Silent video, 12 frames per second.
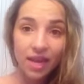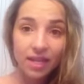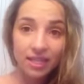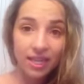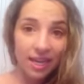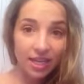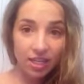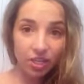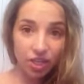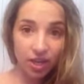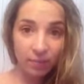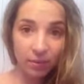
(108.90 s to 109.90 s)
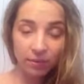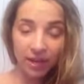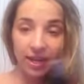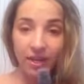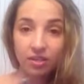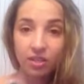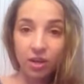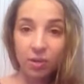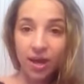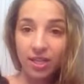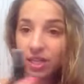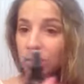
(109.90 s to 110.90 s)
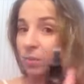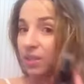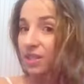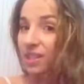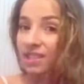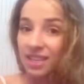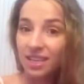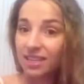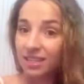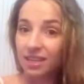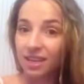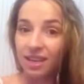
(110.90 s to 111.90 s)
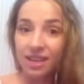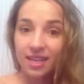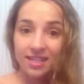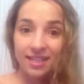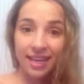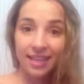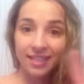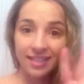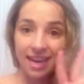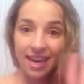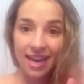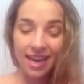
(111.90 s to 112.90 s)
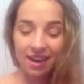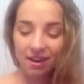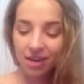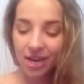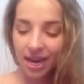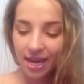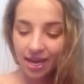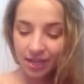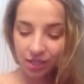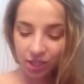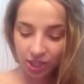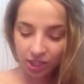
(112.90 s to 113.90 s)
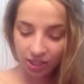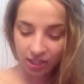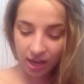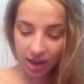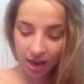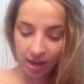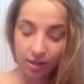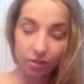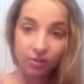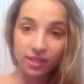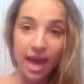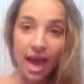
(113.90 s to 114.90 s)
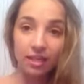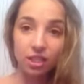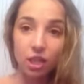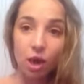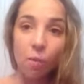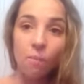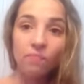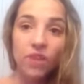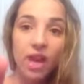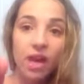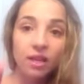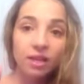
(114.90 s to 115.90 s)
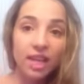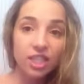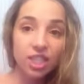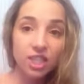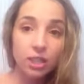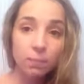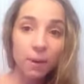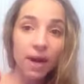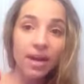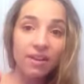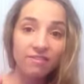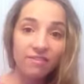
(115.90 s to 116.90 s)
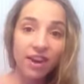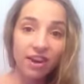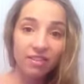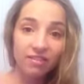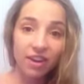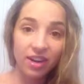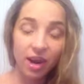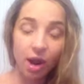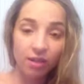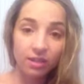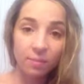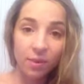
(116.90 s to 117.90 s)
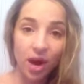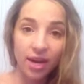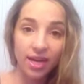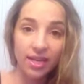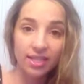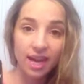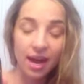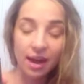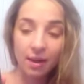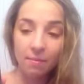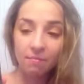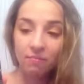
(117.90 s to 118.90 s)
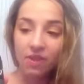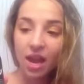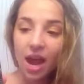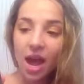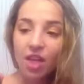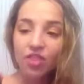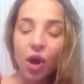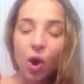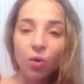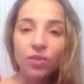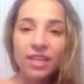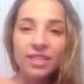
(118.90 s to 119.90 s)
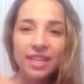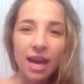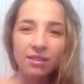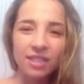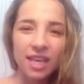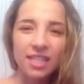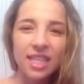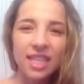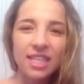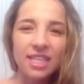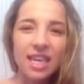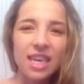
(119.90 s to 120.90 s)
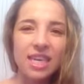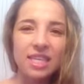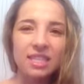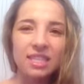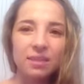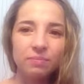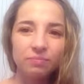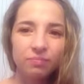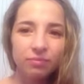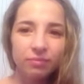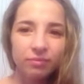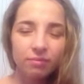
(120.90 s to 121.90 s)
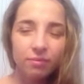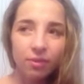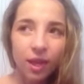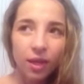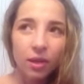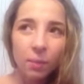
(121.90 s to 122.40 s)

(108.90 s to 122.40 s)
today I didn't shampoo my hair, so I just spritz this in 2nd day hair and just use that. So Lush Sea Spray, very, very awesome product. The only downside to this is the